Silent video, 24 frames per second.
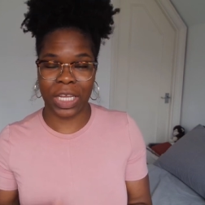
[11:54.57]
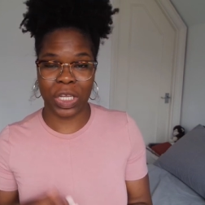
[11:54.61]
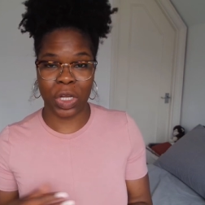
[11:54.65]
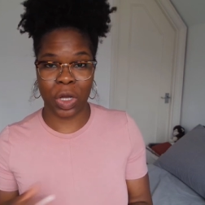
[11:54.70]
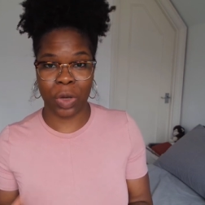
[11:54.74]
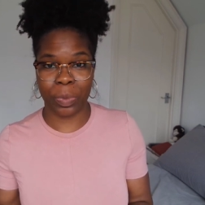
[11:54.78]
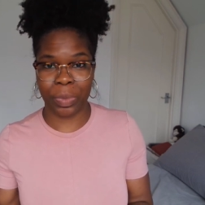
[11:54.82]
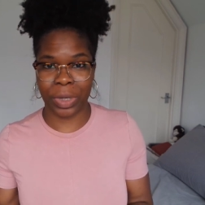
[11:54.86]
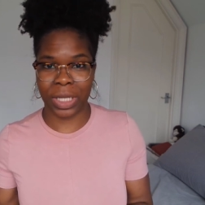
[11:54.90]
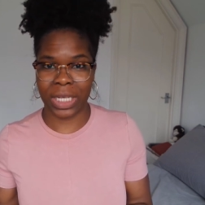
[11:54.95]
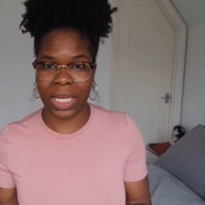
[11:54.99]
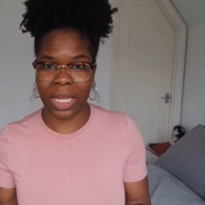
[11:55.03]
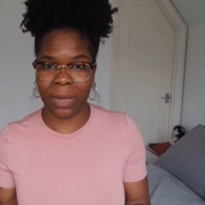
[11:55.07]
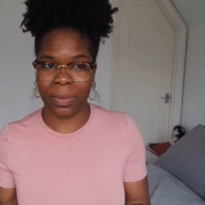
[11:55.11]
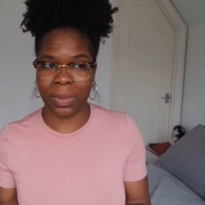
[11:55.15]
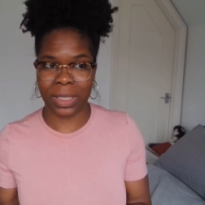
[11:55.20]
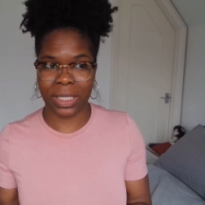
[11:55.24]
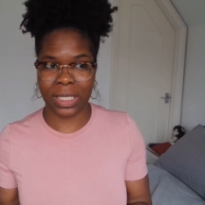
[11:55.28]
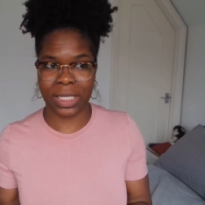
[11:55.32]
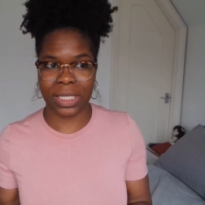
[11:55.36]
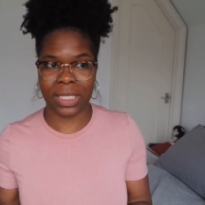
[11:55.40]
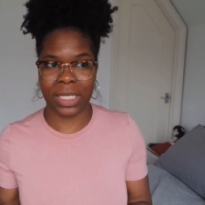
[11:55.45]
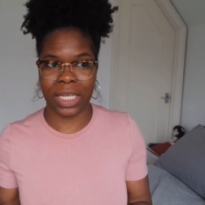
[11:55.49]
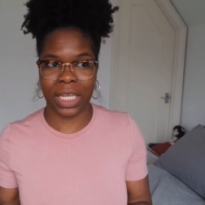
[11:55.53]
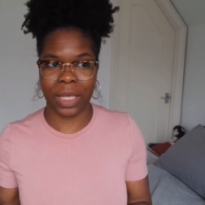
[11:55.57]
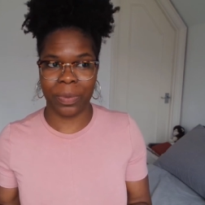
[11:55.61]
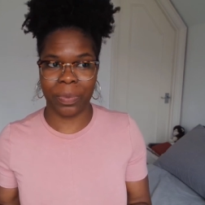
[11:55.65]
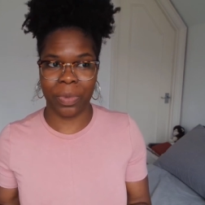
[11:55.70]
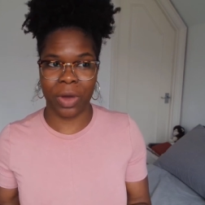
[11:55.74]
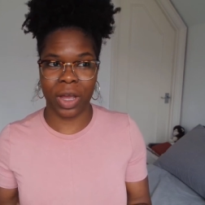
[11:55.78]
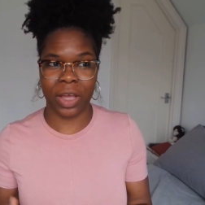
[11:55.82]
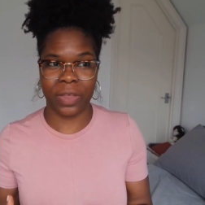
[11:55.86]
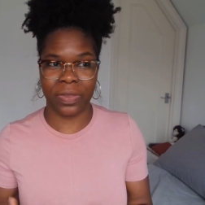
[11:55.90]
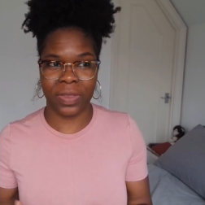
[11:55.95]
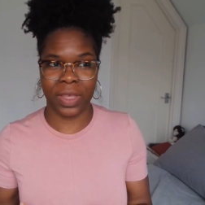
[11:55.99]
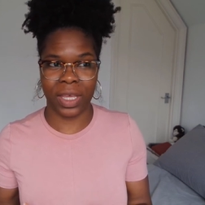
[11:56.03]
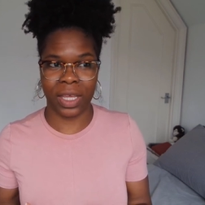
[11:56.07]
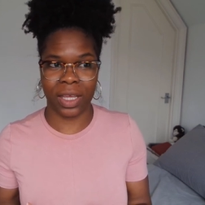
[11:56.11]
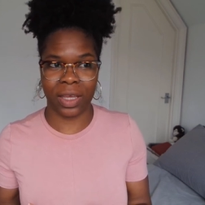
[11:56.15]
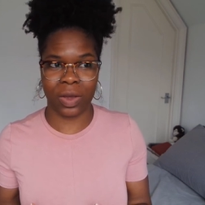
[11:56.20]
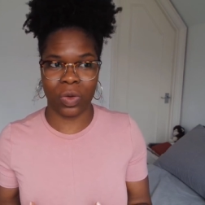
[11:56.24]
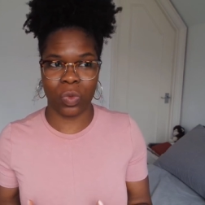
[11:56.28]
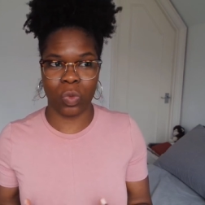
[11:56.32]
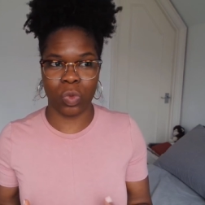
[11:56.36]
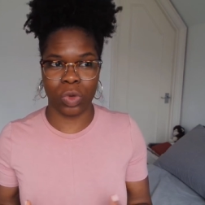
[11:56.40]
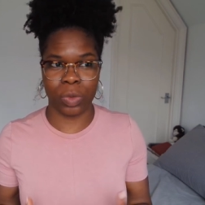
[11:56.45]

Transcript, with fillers: and not being able to sleep I think